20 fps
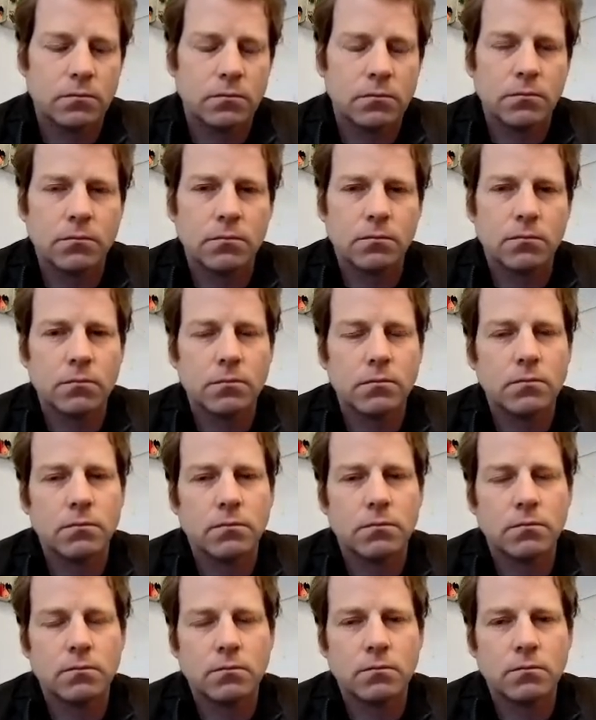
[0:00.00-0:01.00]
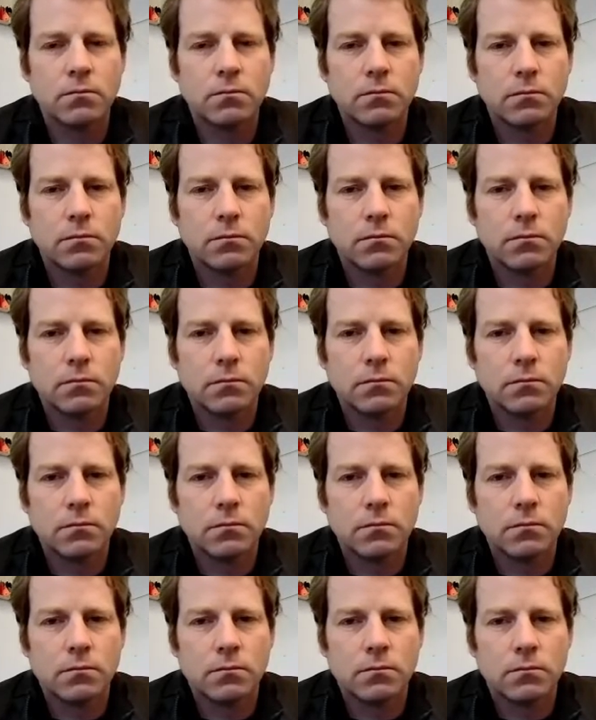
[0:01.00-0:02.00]

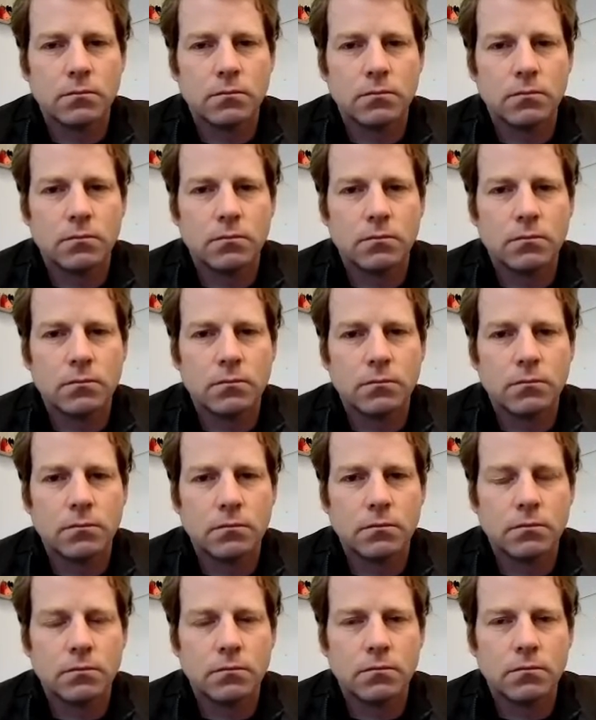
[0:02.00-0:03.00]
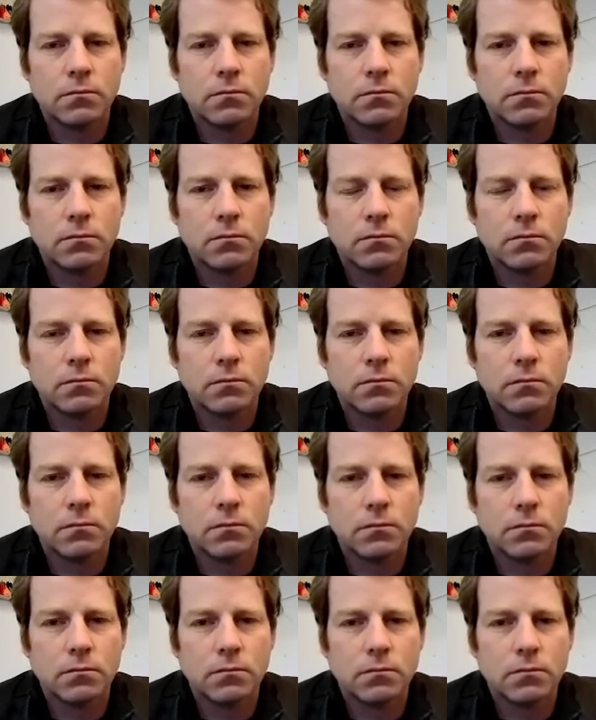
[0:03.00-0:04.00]

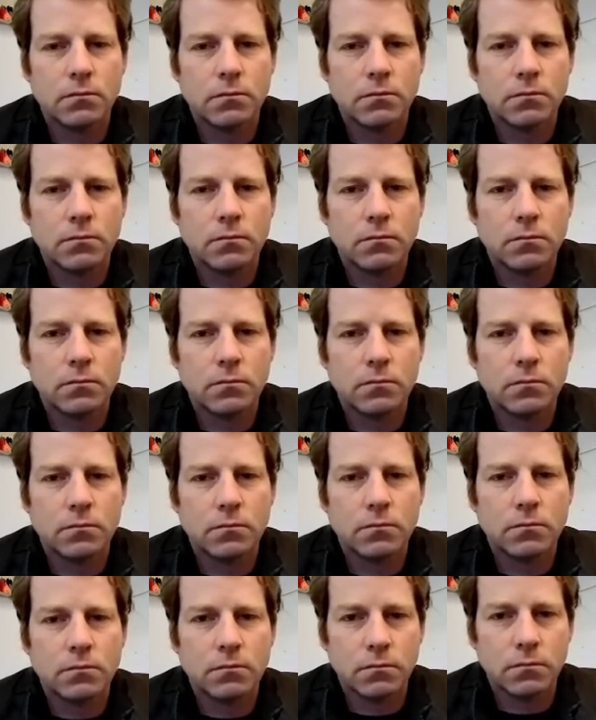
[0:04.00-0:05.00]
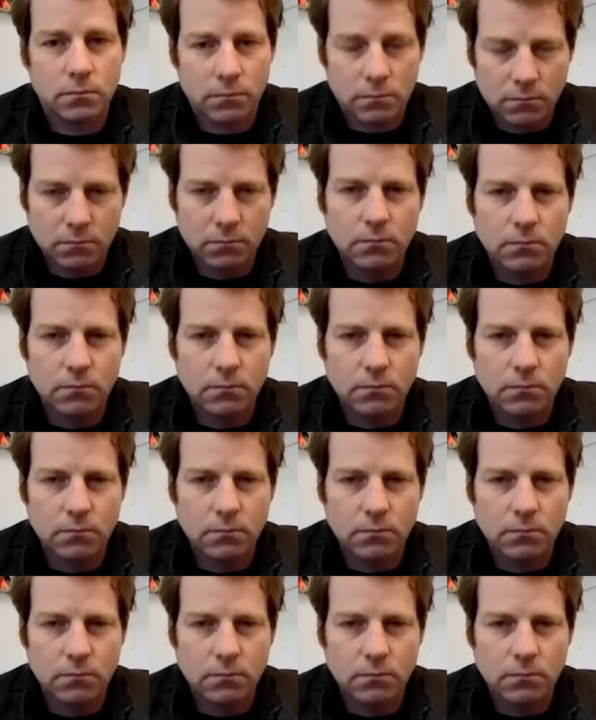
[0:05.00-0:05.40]
(not speaking)